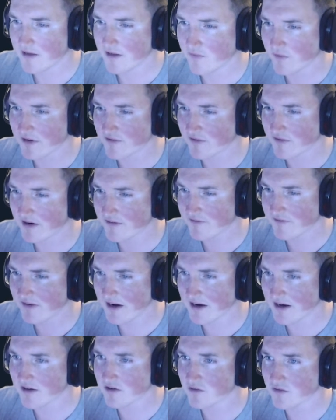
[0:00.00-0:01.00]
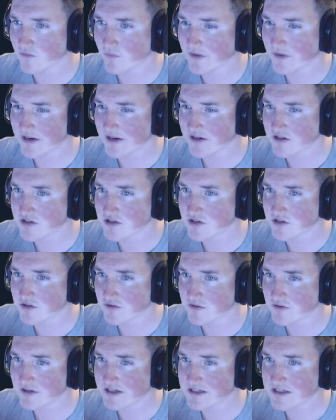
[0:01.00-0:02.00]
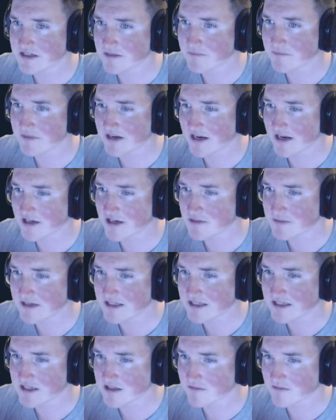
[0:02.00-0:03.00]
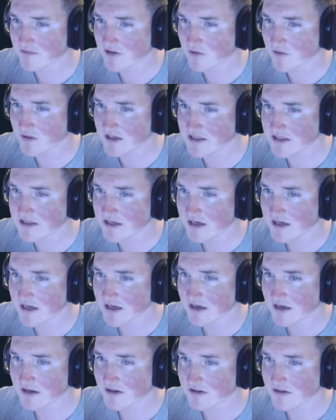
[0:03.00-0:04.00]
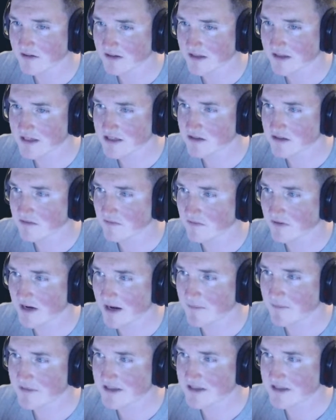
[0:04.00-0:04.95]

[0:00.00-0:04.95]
If we can write a file, we can just do this PHP system request. Look at this, copy